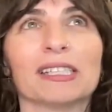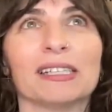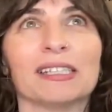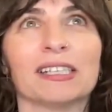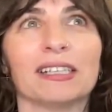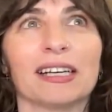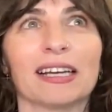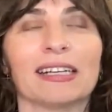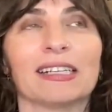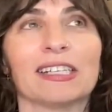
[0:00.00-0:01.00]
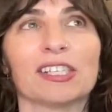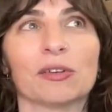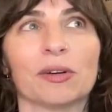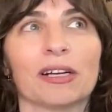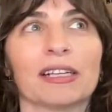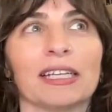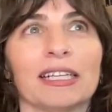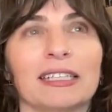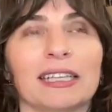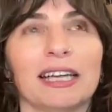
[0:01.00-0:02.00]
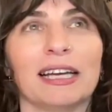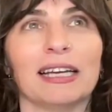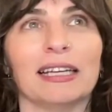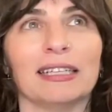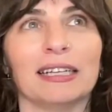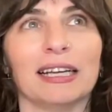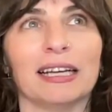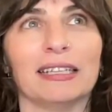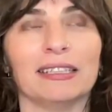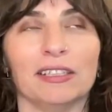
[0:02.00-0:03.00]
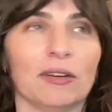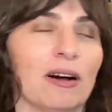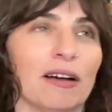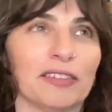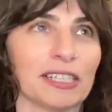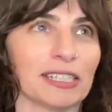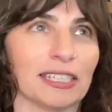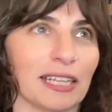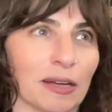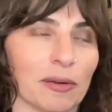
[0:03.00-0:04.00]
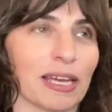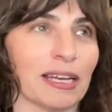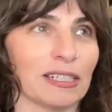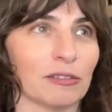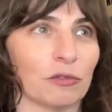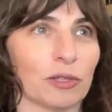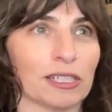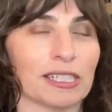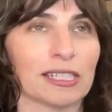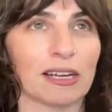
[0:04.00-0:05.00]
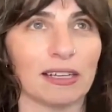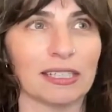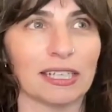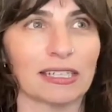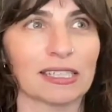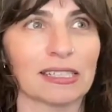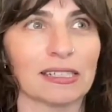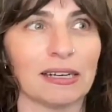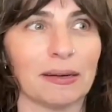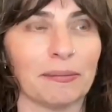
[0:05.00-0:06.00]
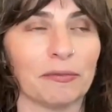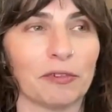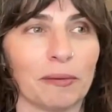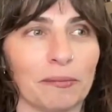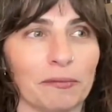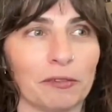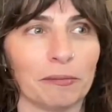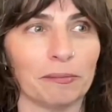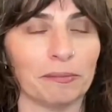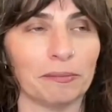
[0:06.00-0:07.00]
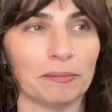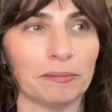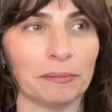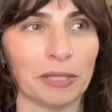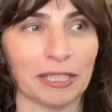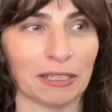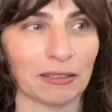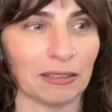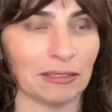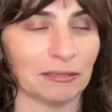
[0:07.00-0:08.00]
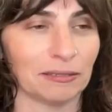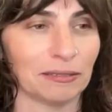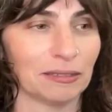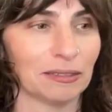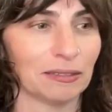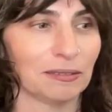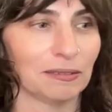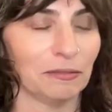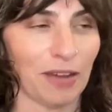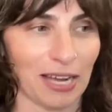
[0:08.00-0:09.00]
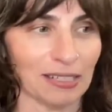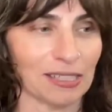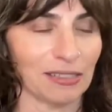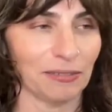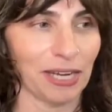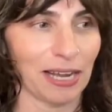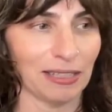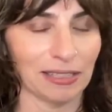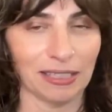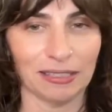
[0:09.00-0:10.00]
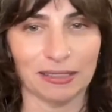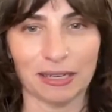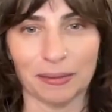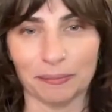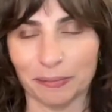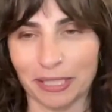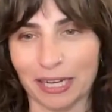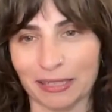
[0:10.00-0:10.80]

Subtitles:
to look at it historically, and obviously, like, we can't divorce its context from political fact and reality. But yeah,